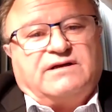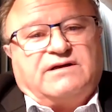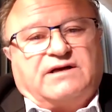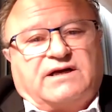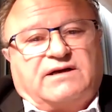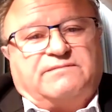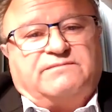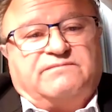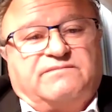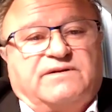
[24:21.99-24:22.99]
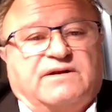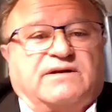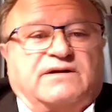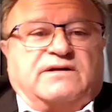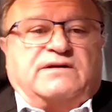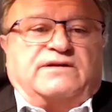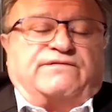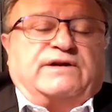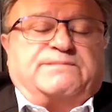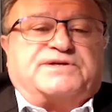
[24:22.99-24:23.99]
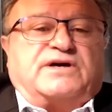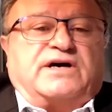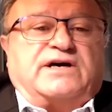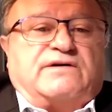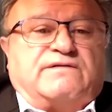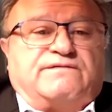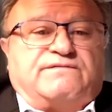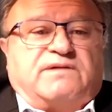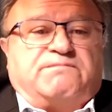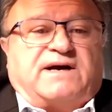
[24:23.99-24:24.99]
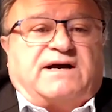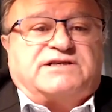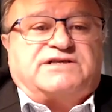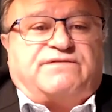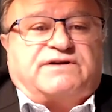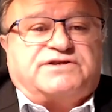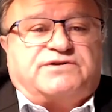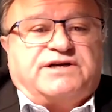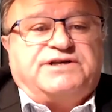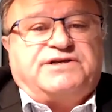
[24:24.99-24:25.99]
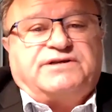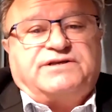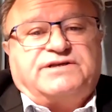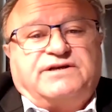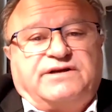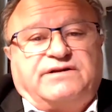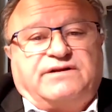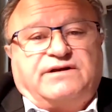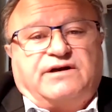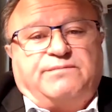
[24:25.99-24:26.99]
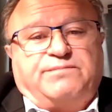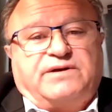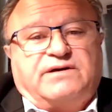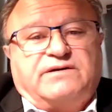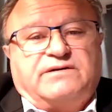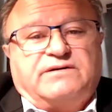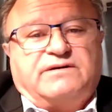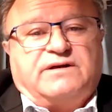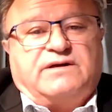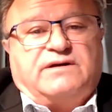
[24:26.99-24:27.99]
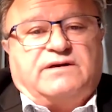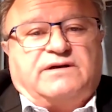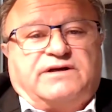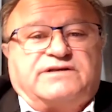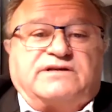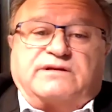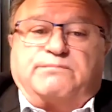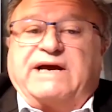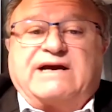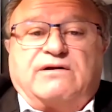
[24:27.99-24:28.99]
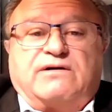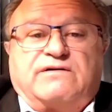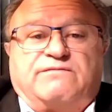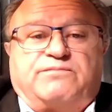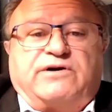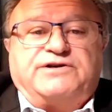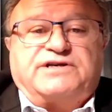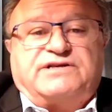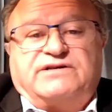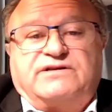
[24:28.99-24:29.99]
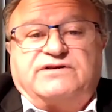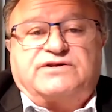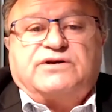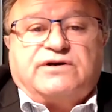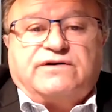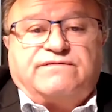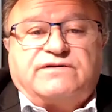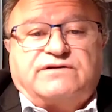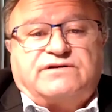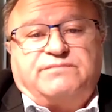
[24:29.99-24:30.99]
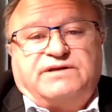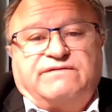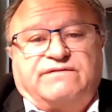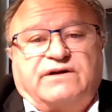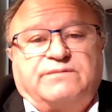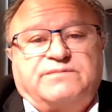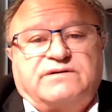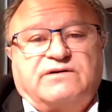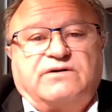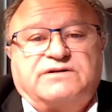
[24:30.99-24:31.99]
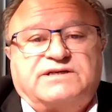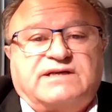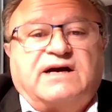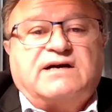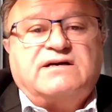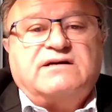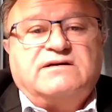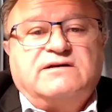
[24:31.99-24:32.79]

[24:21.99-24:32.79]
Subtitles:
The flip side of the past frustrations in Ethiopia is that the backlog of projects that deserved to be developed and got stuck